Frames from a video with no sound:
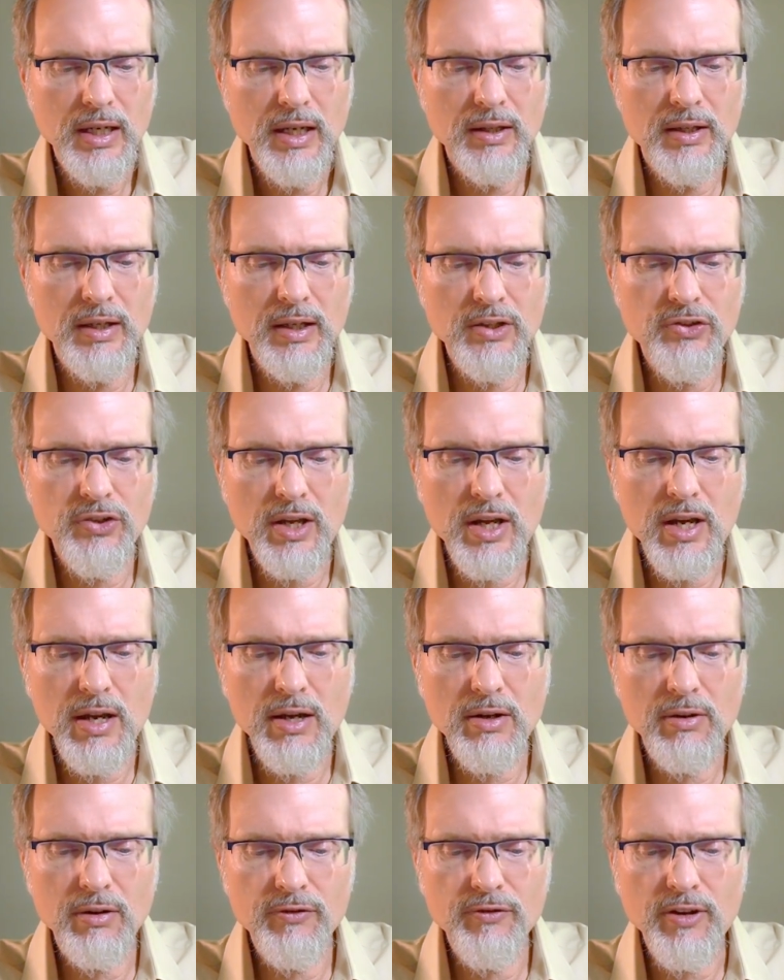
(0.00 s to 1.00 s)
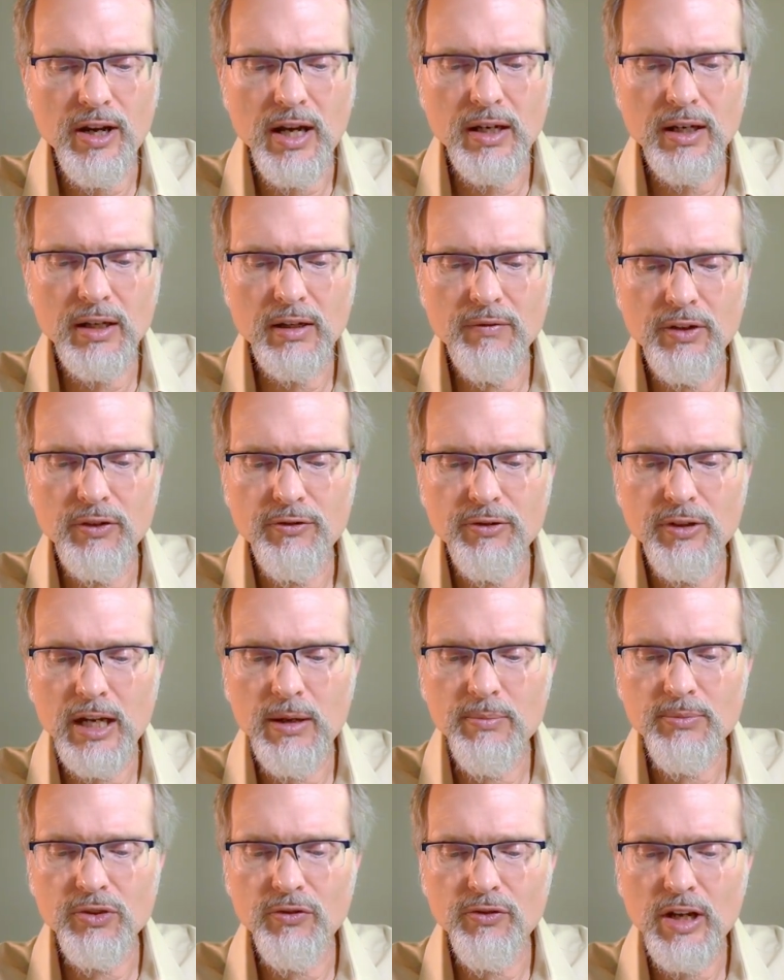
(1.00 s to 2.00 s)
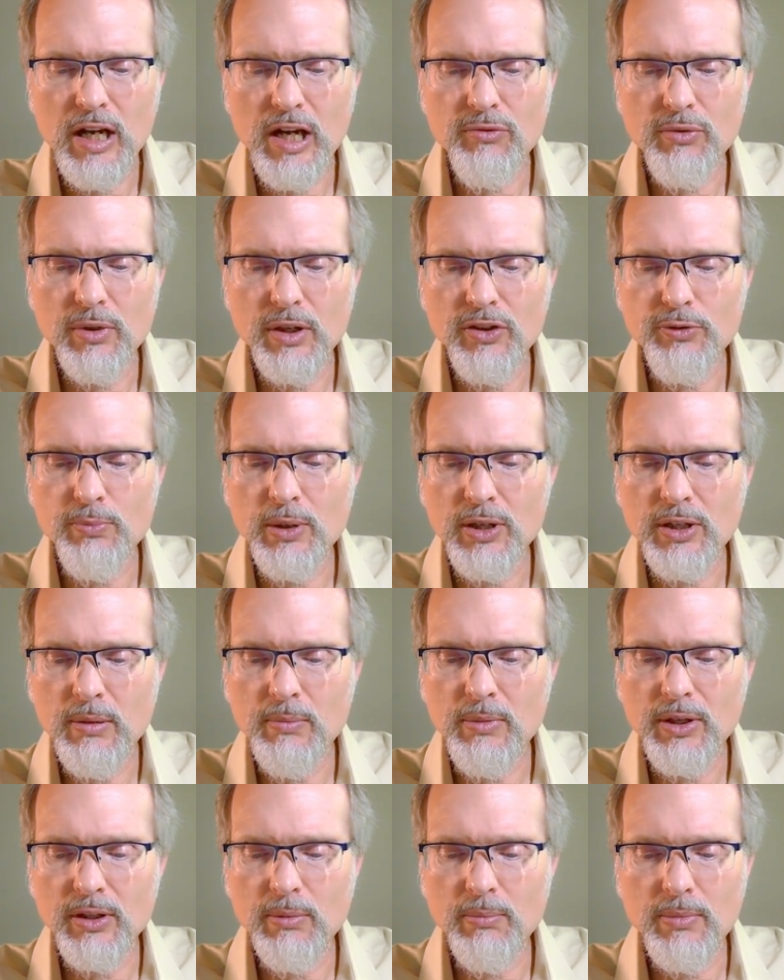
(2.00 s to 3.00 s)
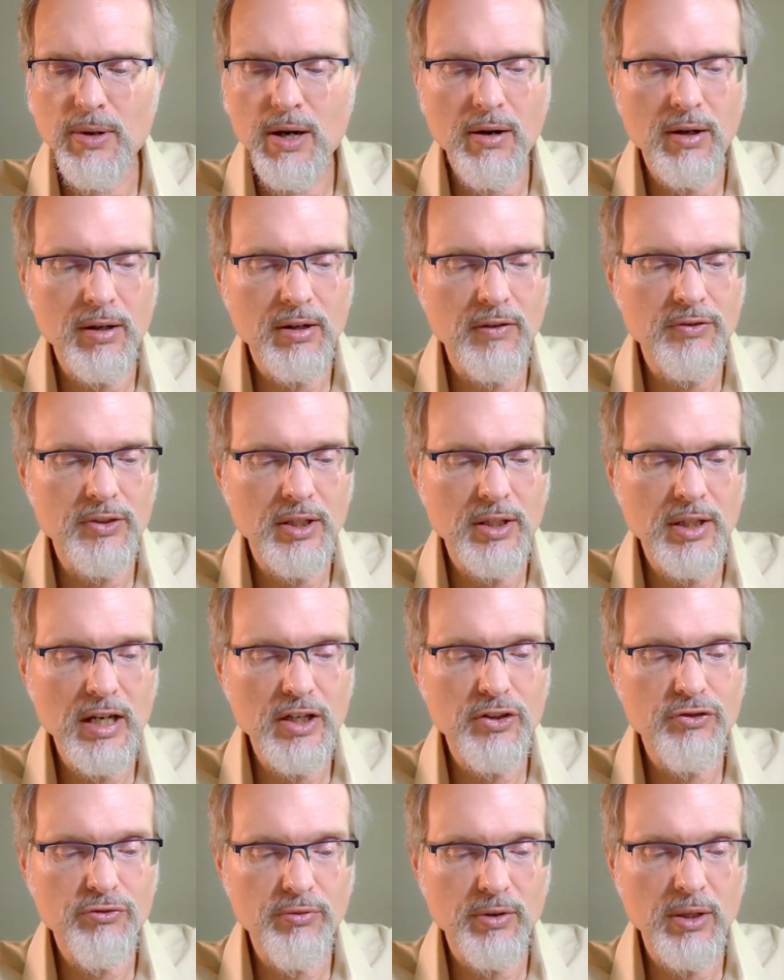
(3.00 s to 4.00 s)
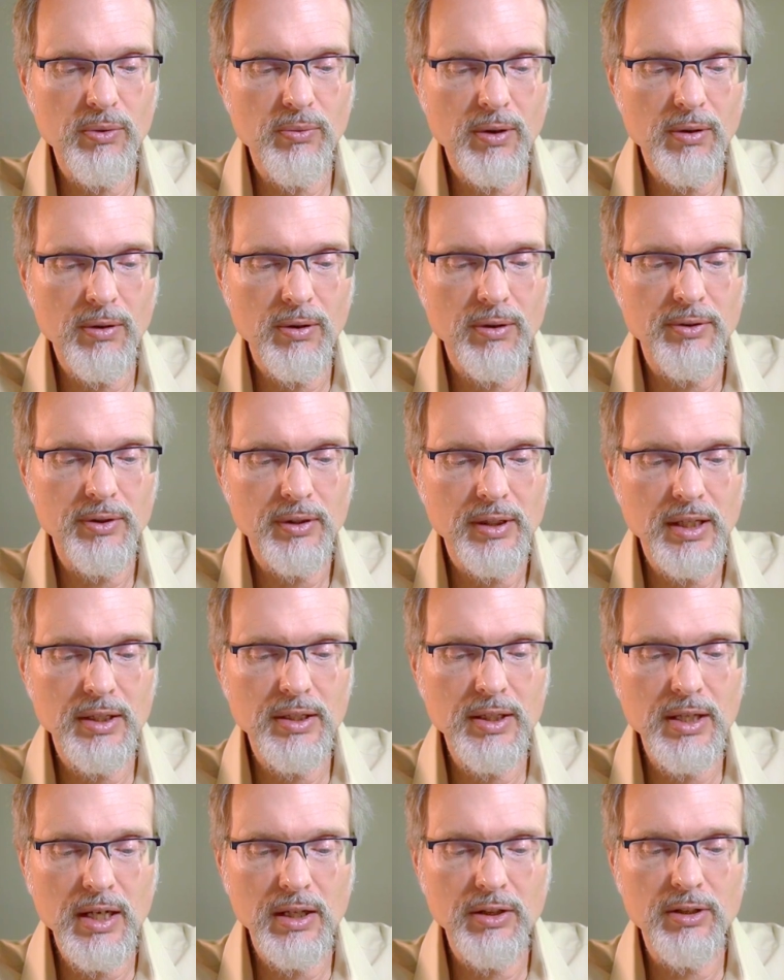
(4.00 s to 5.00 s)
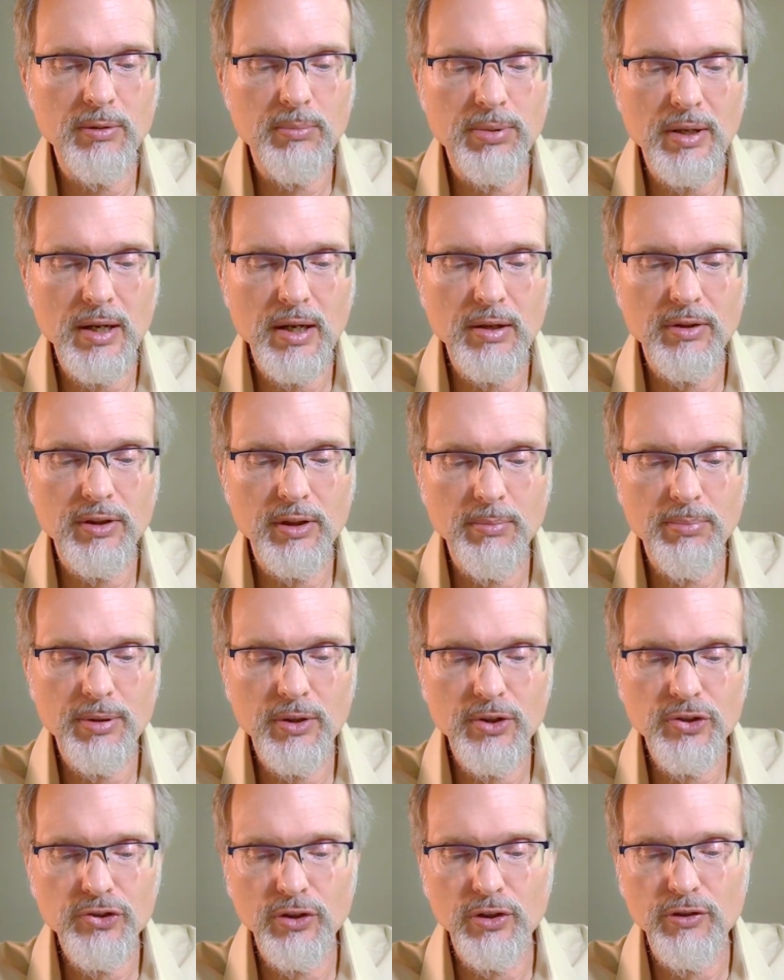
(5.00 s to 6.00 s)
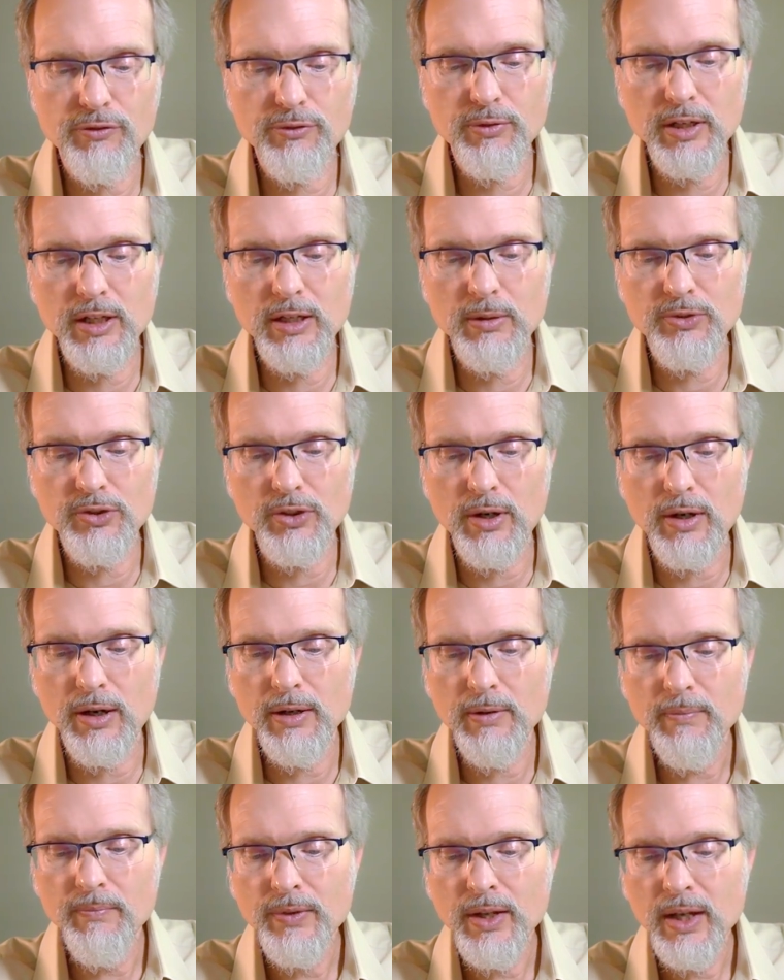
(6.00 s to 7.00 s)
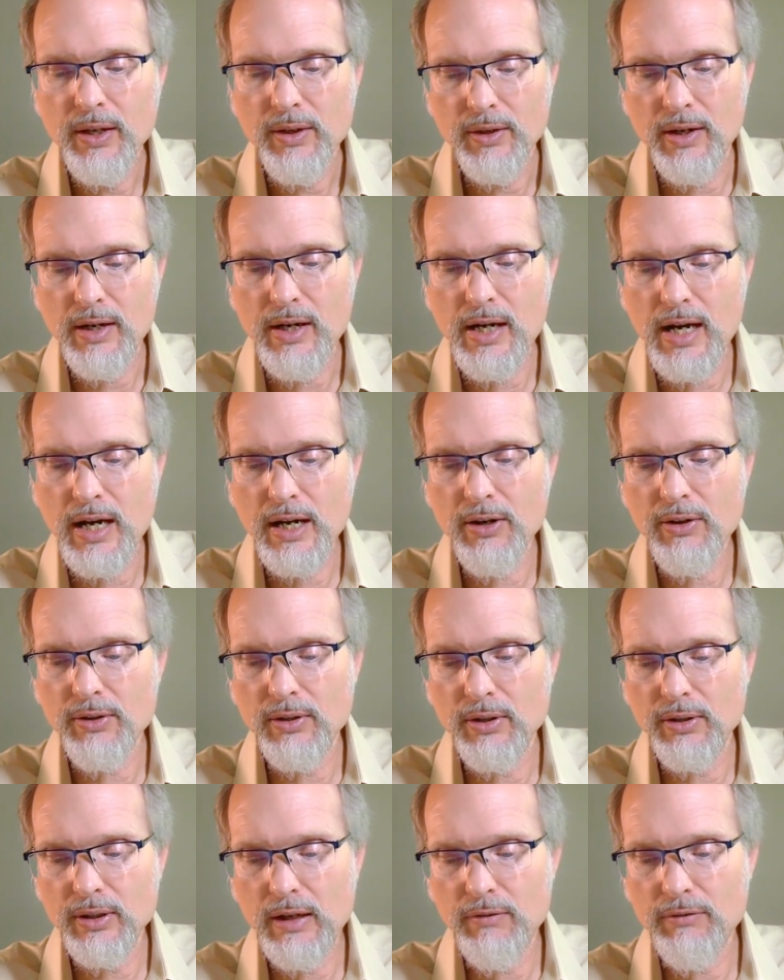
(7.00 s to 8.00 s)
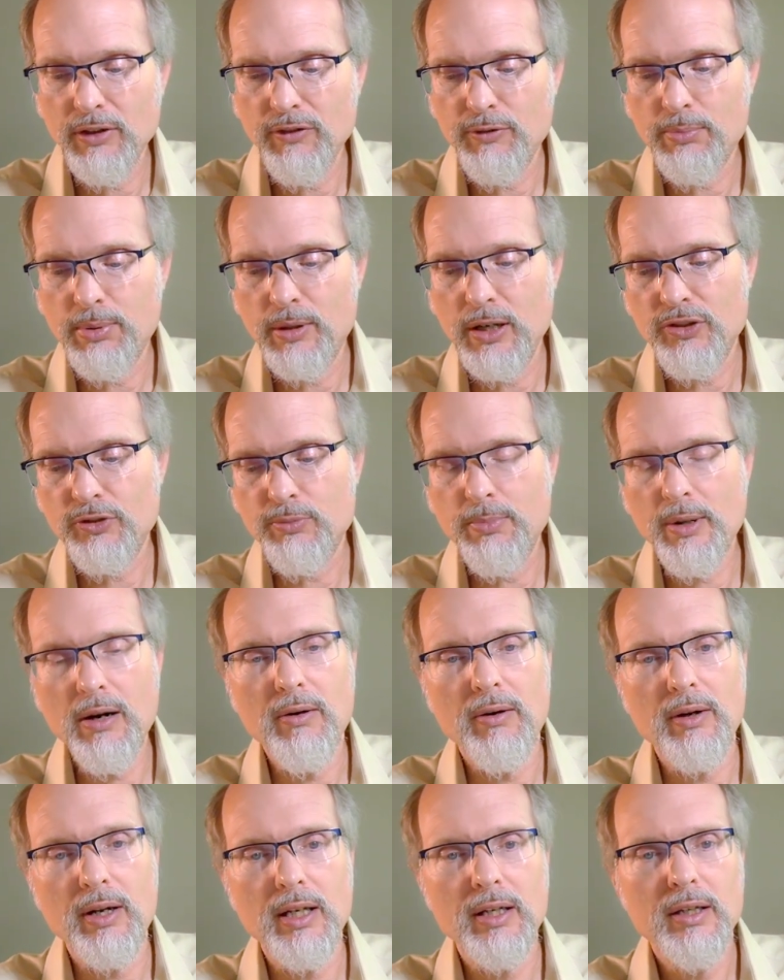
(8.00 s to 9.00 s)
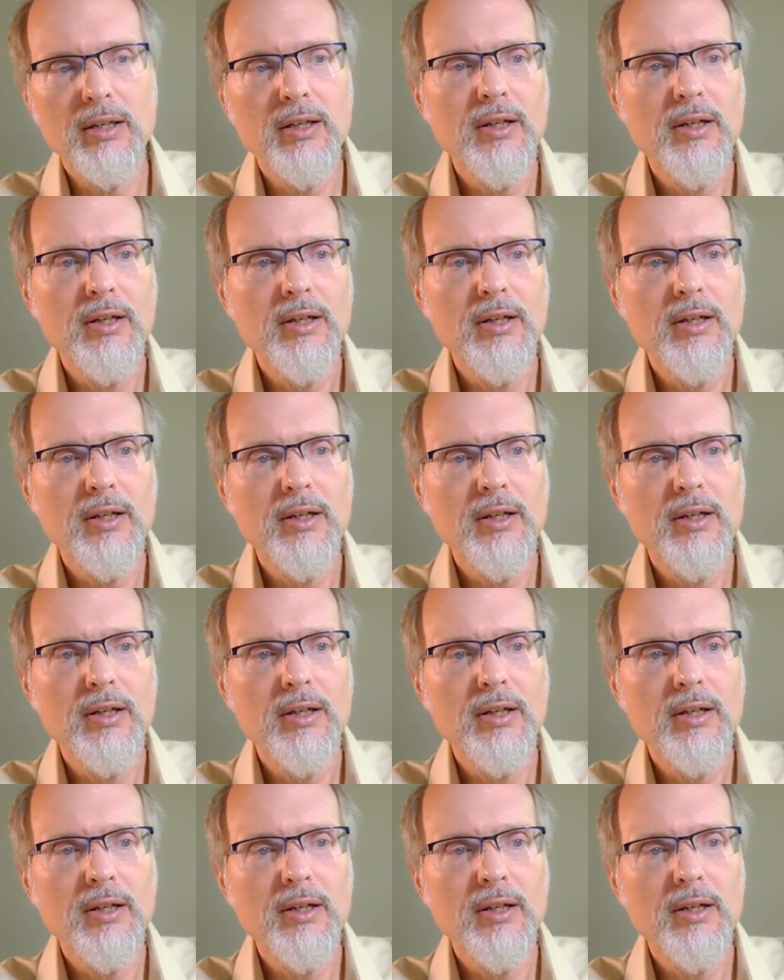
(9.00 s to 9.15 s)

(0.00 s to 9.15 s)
This eager fanning of the flames of hatred is becoming the mark of today's free world. Indeed, the broader the personal freedoms are, the higher the level of prosperity,